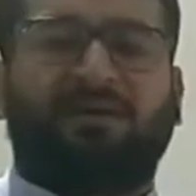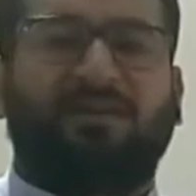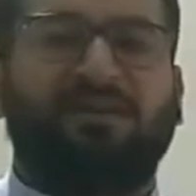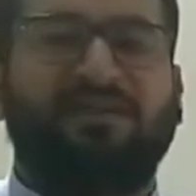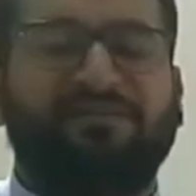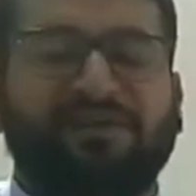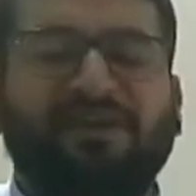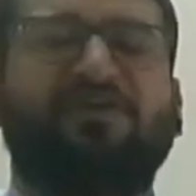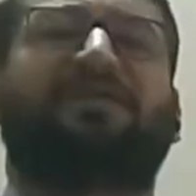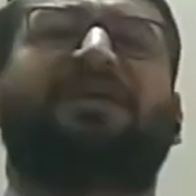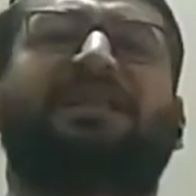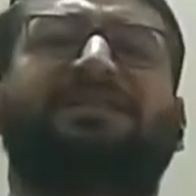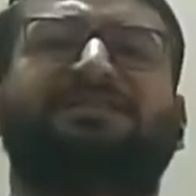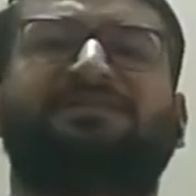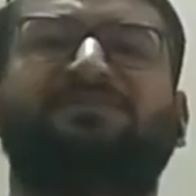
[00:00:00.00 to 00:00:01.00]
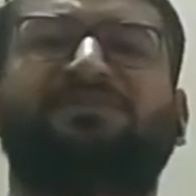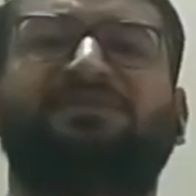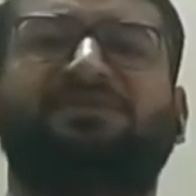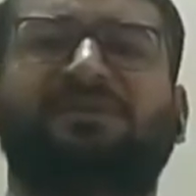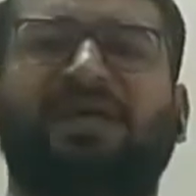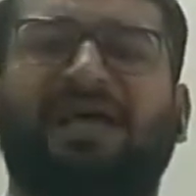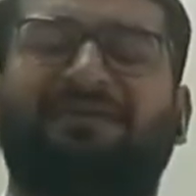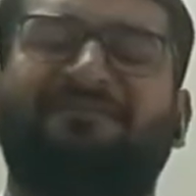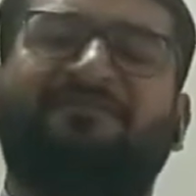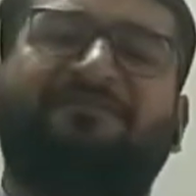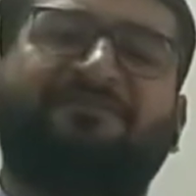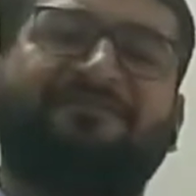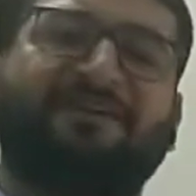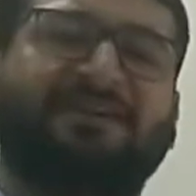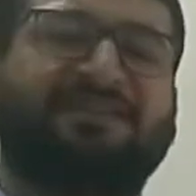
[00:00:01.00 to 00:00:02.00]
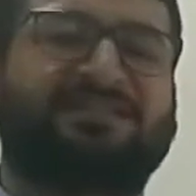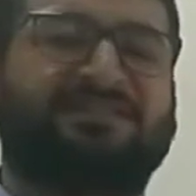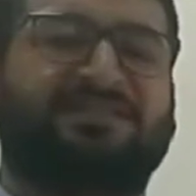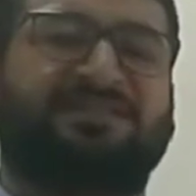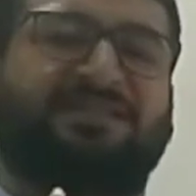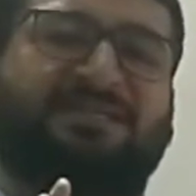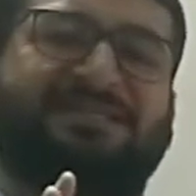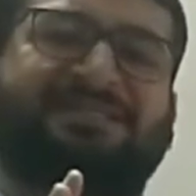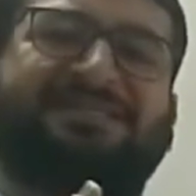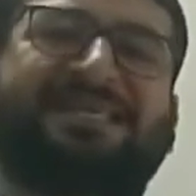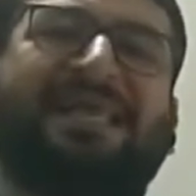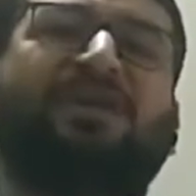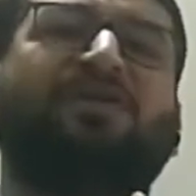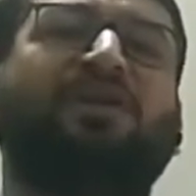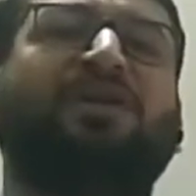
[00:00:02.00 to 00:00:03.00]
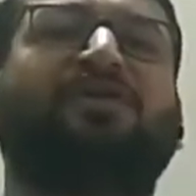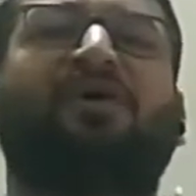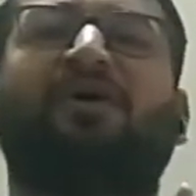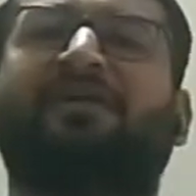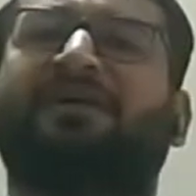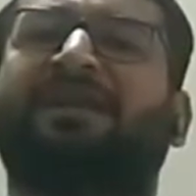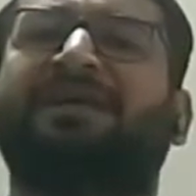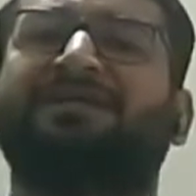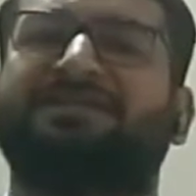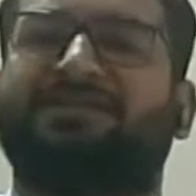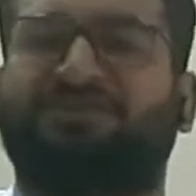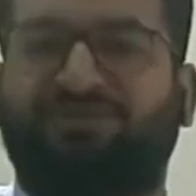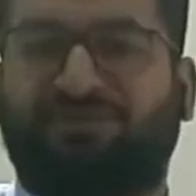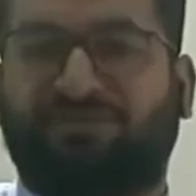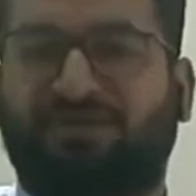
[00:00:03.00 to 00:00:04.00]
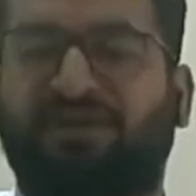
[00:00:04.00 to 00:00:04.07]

Living organisms have a fixed cellular organization.